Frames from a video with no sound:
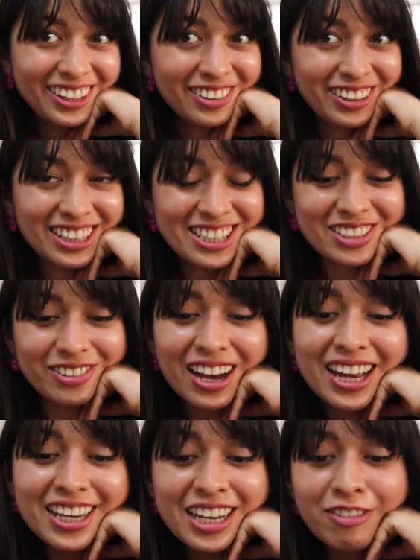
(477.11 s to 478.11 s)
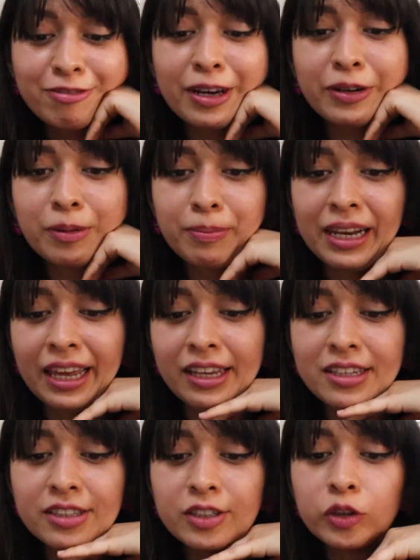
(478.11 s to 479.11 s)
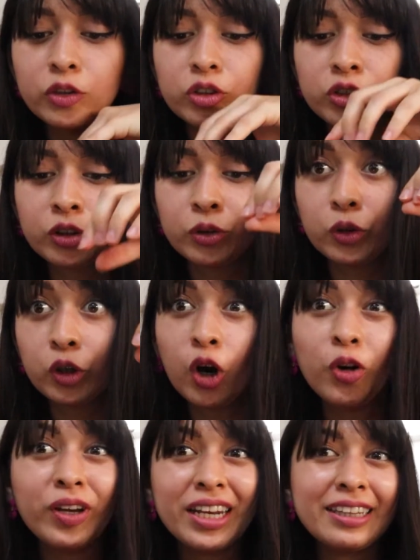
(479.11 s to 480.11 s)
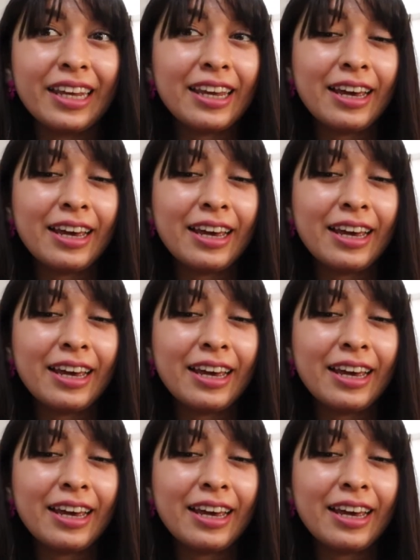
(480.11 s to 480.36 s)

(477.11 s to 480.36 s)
Alright, so I have found a place. Due to COVID, they